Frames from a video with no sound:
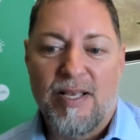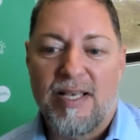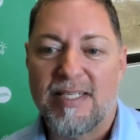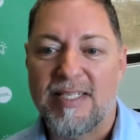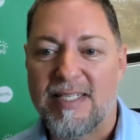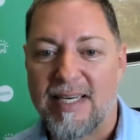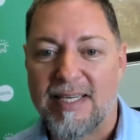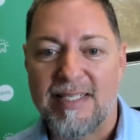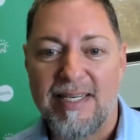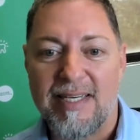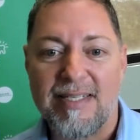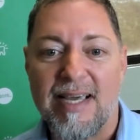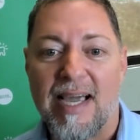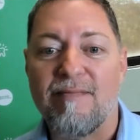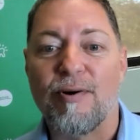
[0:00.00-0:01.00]
60
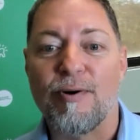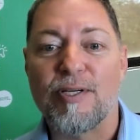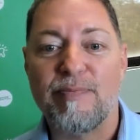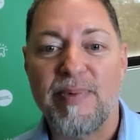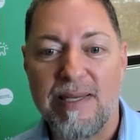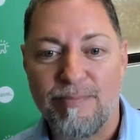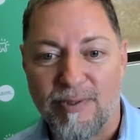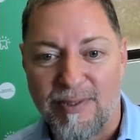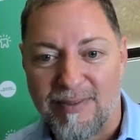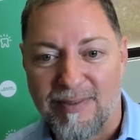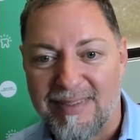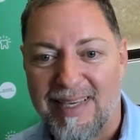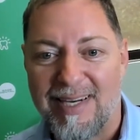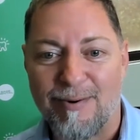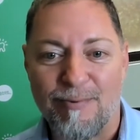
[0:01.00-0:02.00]
diverse
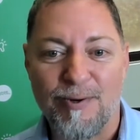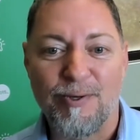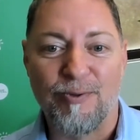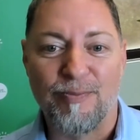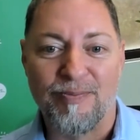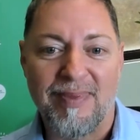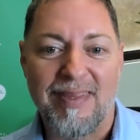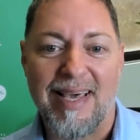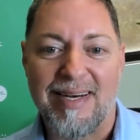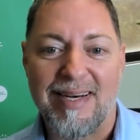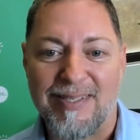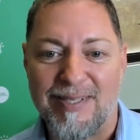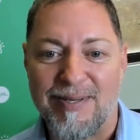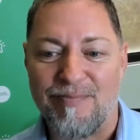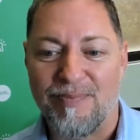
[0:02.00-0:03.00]
people in a room that
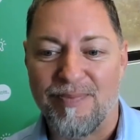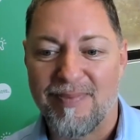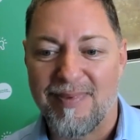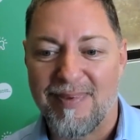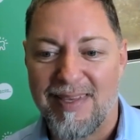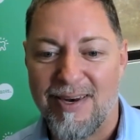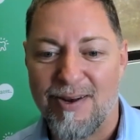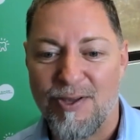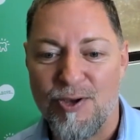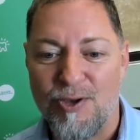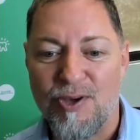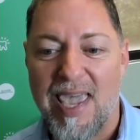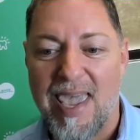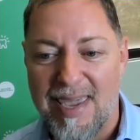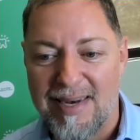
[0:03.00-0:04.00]
you
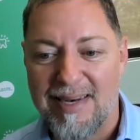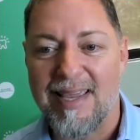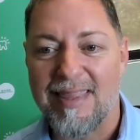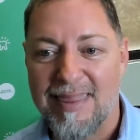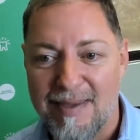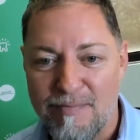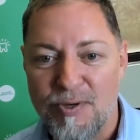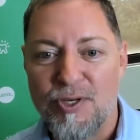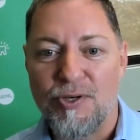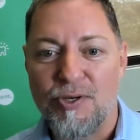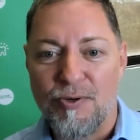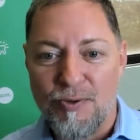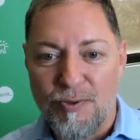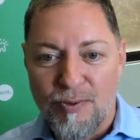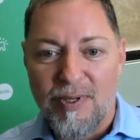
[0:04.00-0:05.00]
can get them
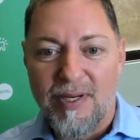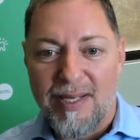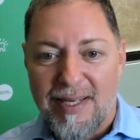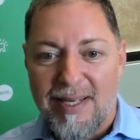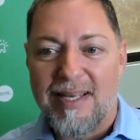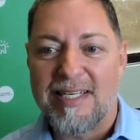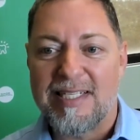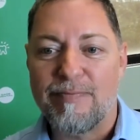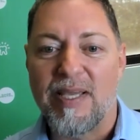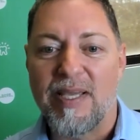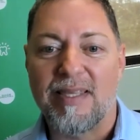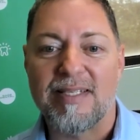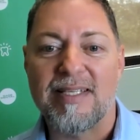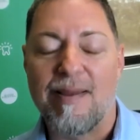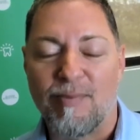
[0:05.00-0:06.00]
to speak
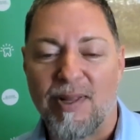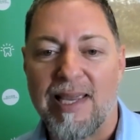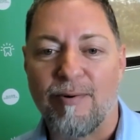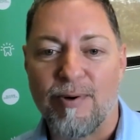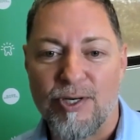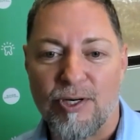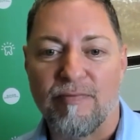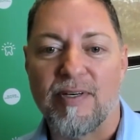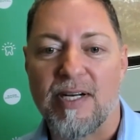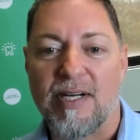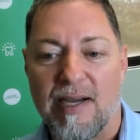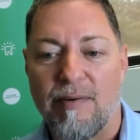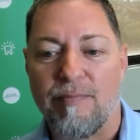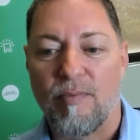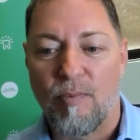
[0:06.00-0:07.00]
the same language over
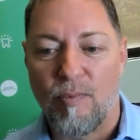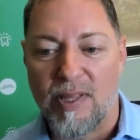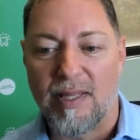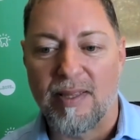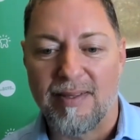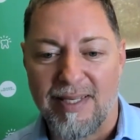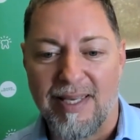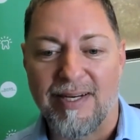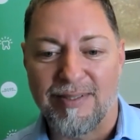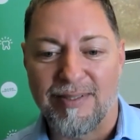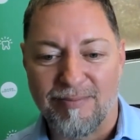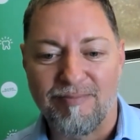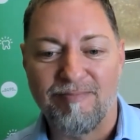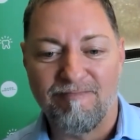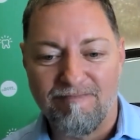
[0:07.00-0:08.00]
time.
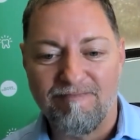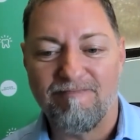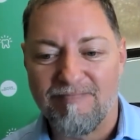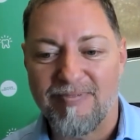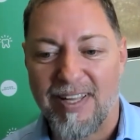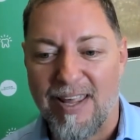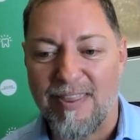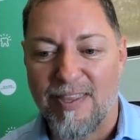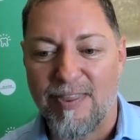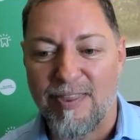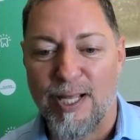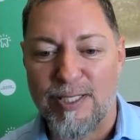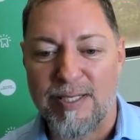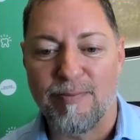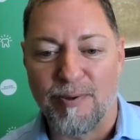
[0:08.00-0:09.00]
I think
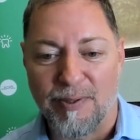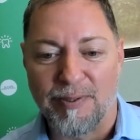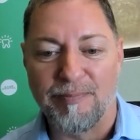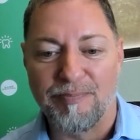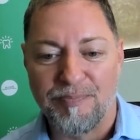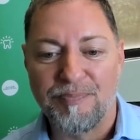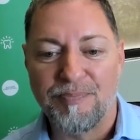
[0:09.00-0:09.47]
that's important.